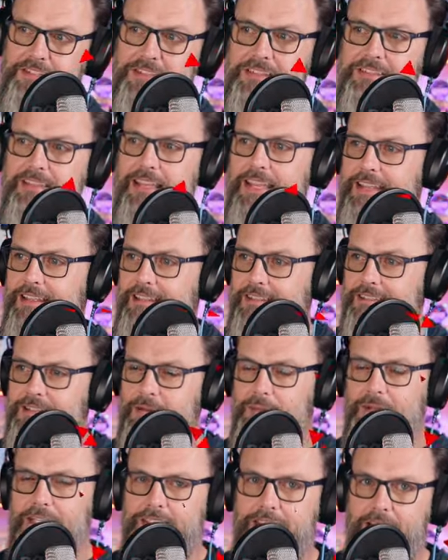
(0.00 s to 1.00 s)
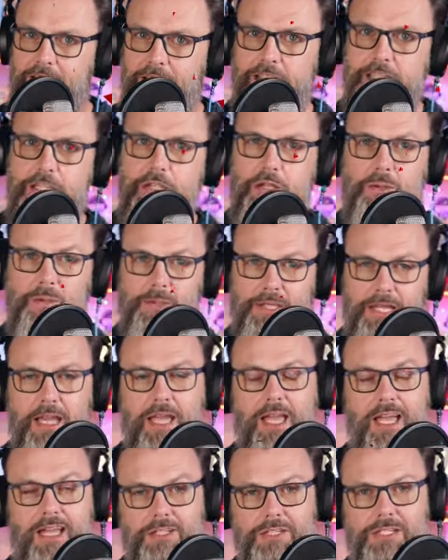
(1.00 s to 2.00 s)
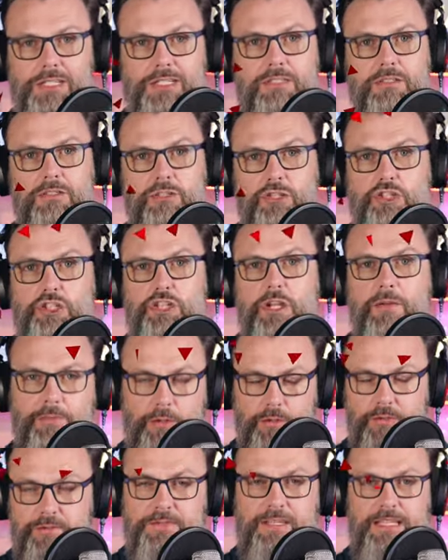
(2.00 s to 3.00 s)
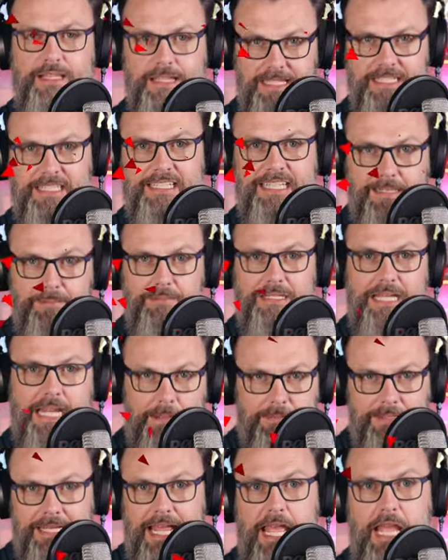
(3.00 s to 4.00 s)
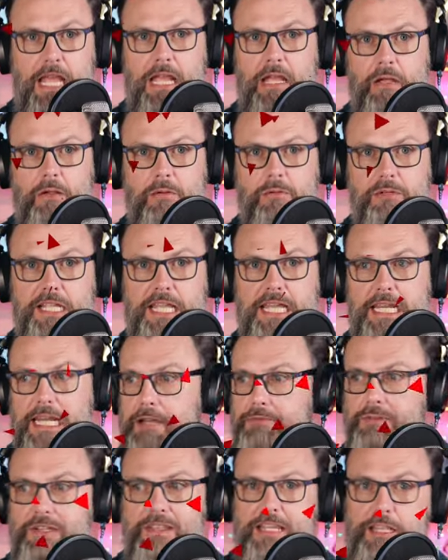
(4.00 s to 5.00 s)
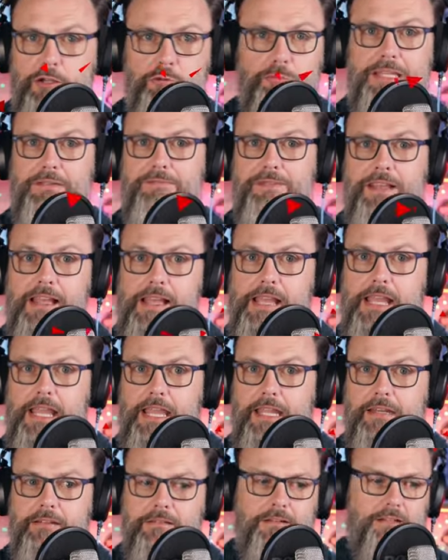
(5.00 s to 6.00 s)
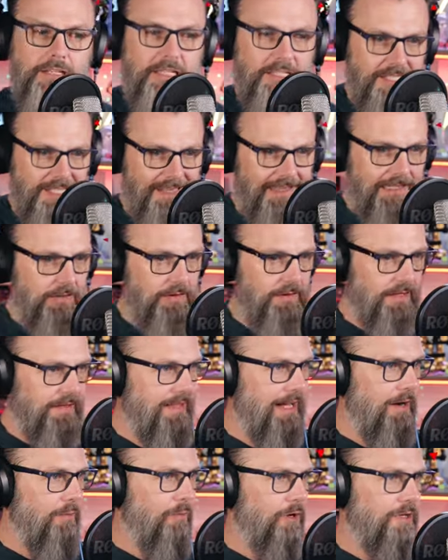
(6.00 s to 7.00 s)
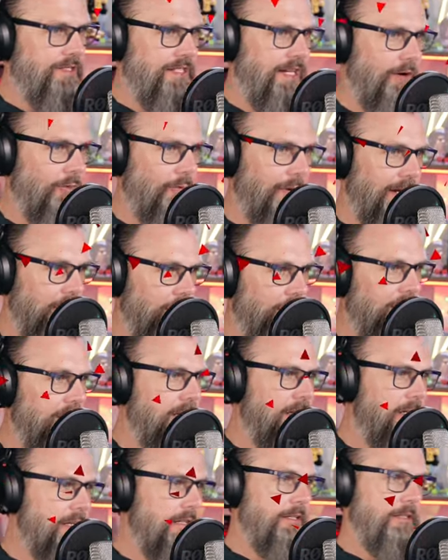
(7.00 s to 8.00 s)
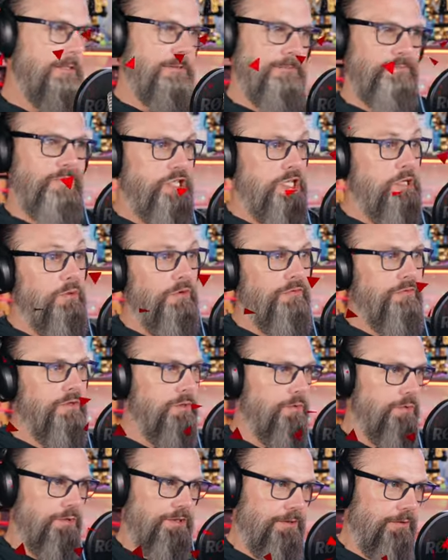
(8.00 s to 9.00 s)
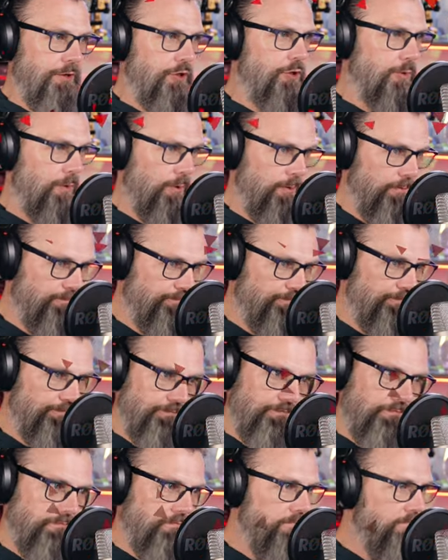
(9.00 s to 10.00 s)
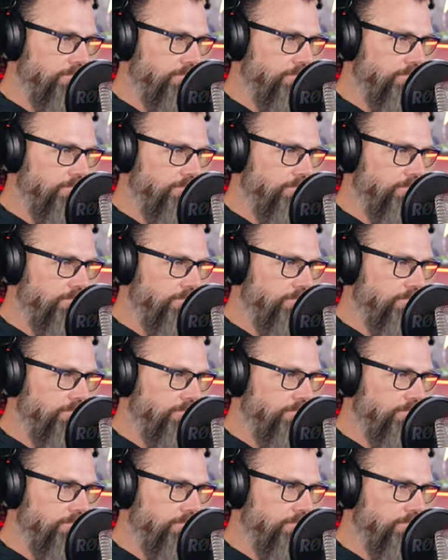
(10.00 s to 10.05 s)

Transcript: This is like somebody telling you, yeah, just, just shove those feelings deep, deep down and everything will be fine. Because clearly that works out well. Yeah, she refused. Cool.